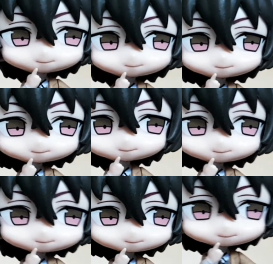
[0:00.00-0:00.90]
then
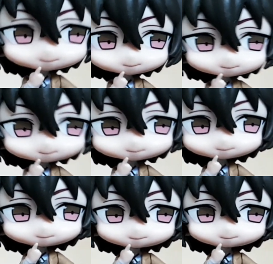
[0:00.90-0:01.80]
so
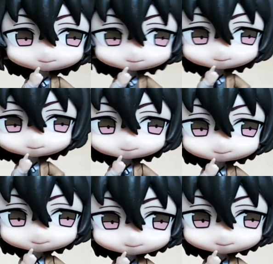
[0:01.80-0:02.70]
what it
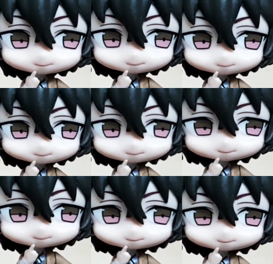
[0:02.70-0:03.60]
has at the
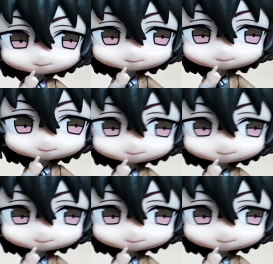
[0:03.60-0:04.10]
moment are